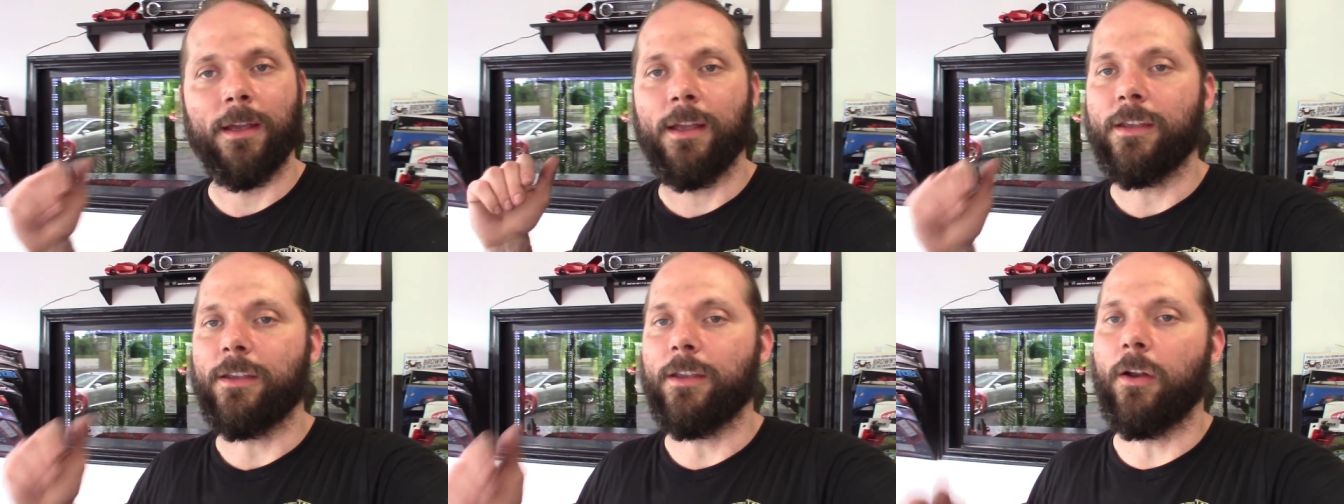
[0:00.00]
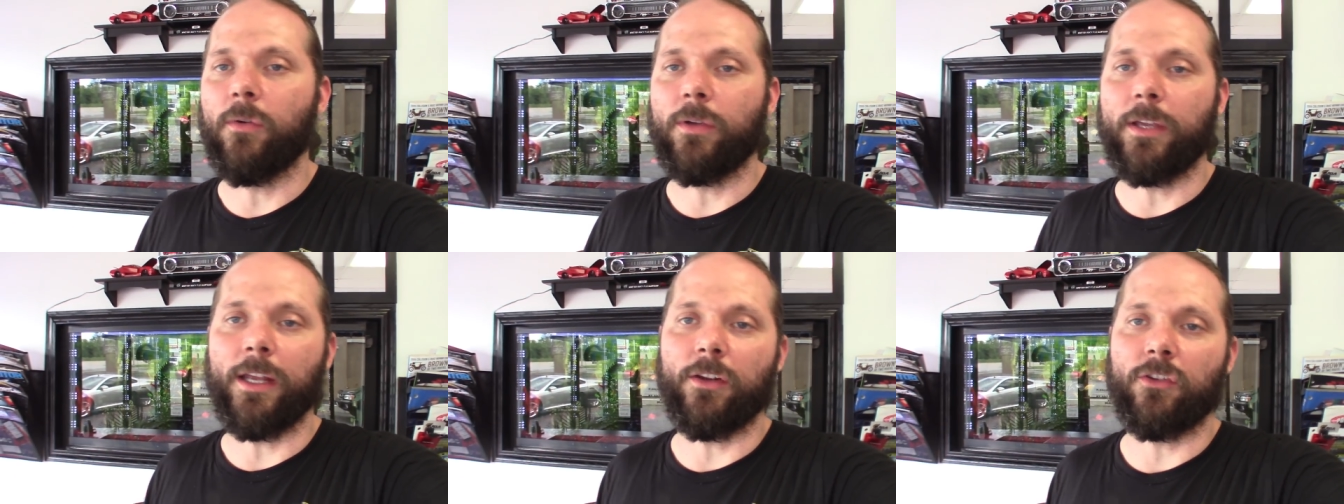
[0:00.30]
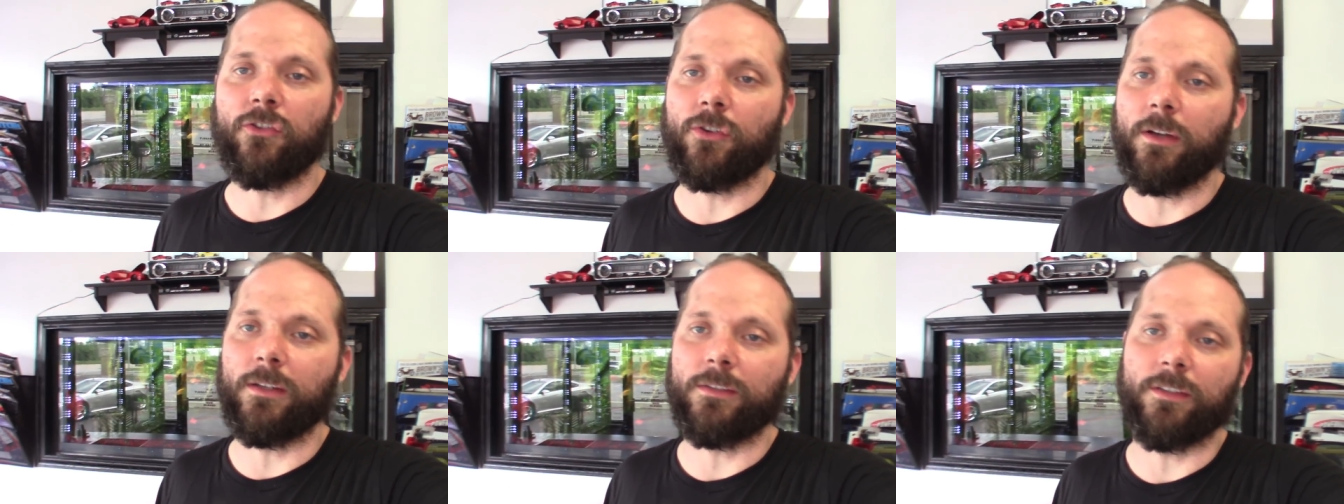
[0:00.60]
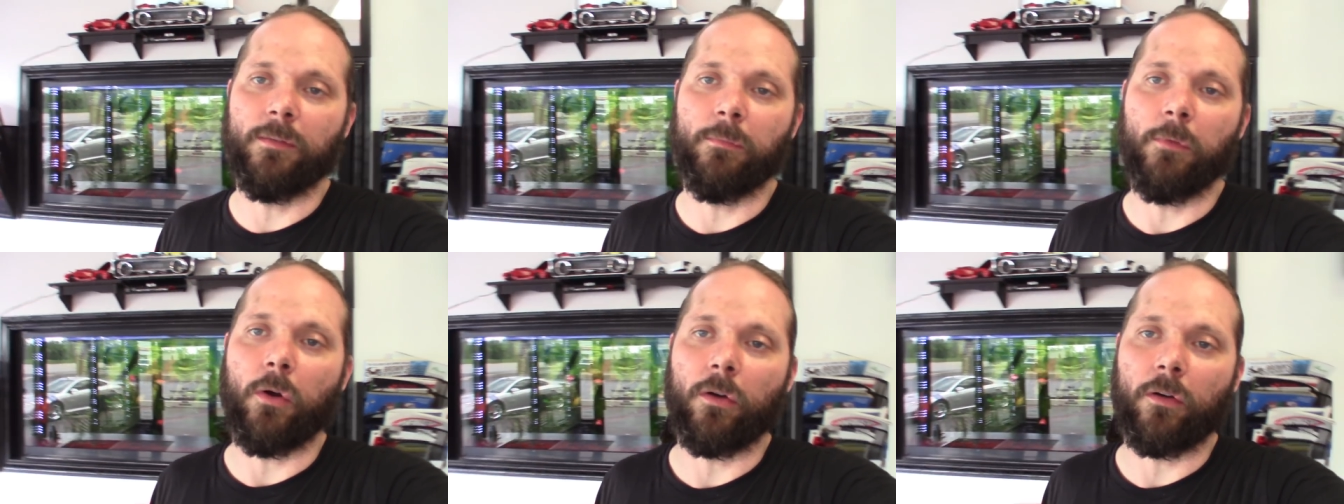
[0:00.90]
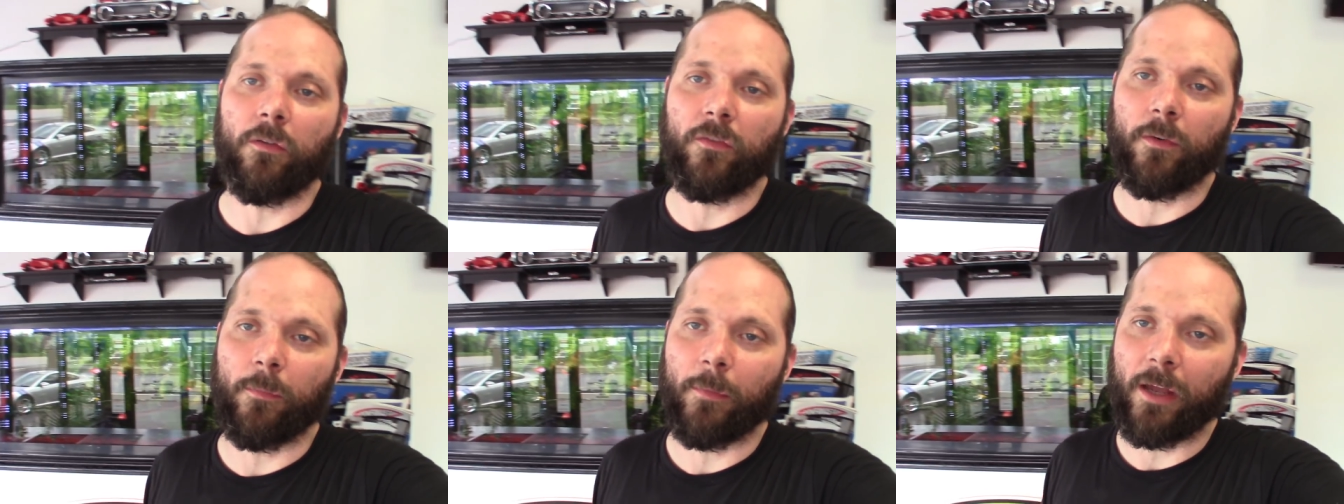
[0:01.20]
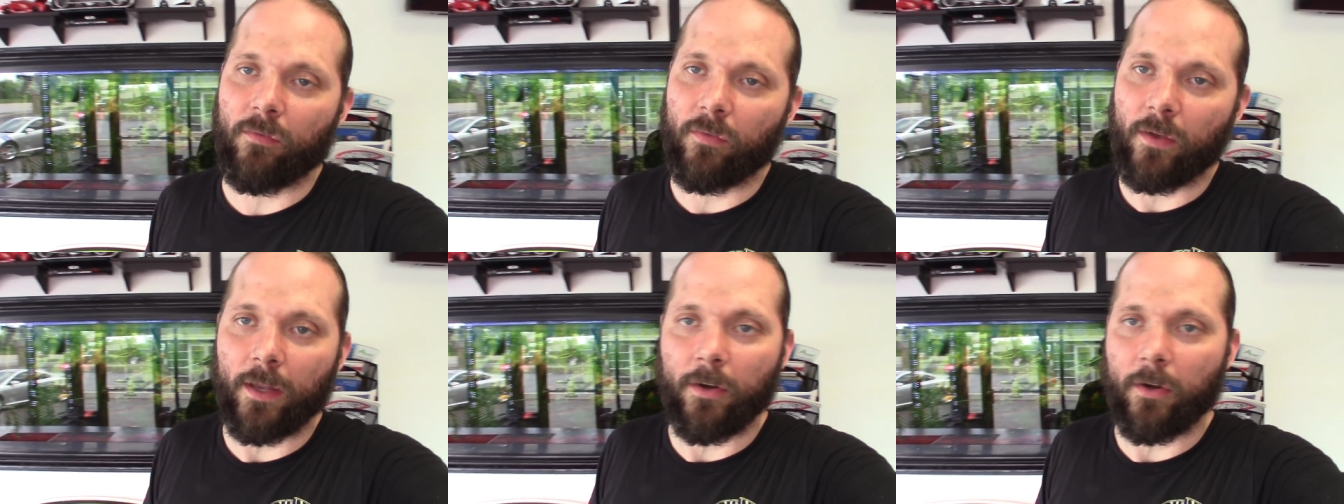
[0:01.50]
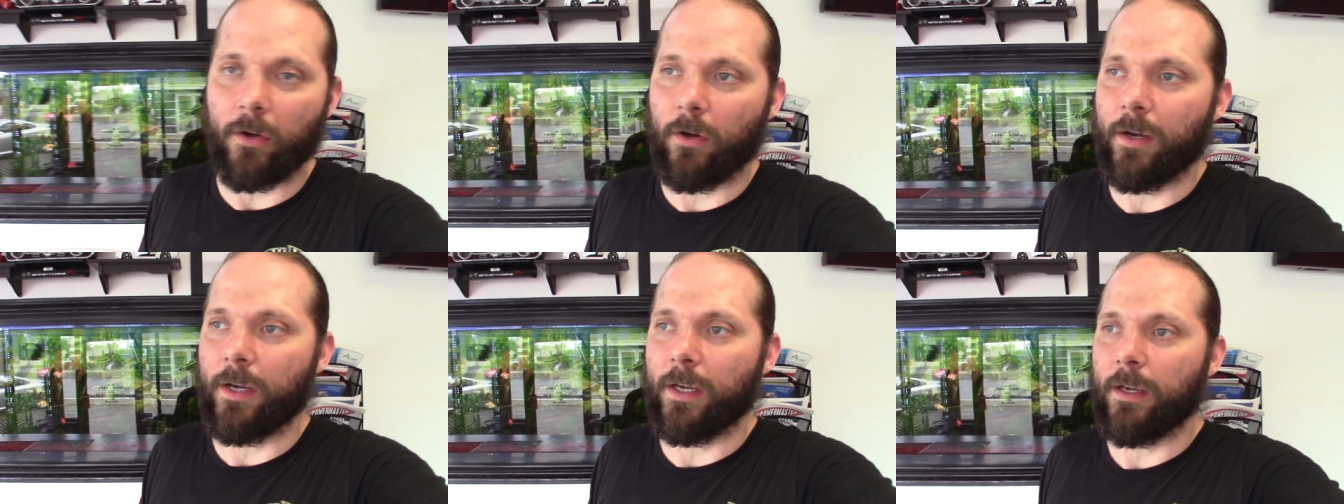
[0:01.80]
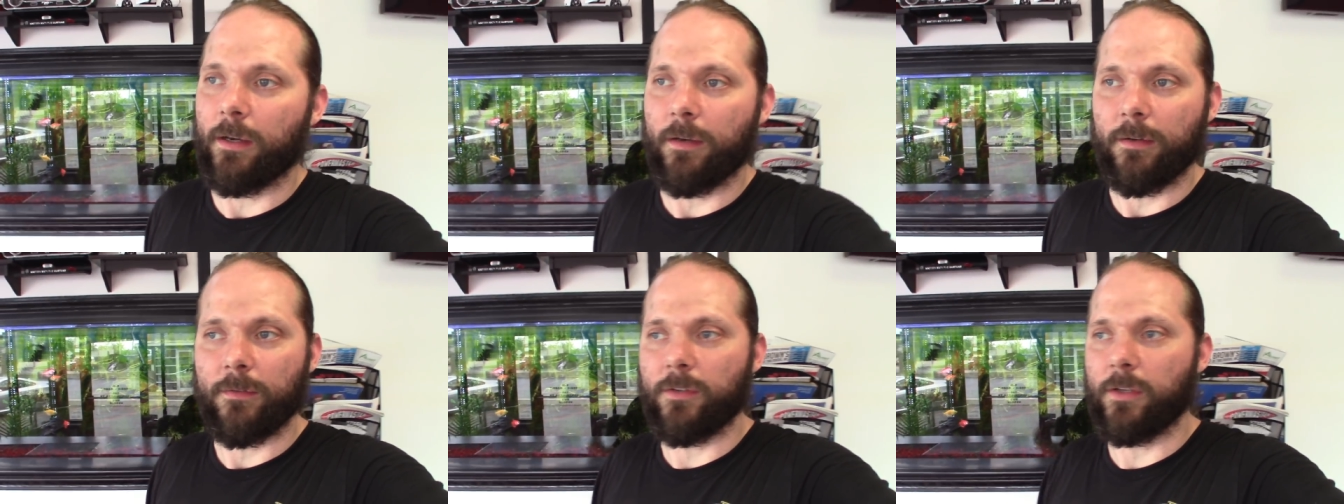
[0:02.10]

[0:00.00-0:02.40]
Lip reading: you know, get a trusted motor from my vendor and,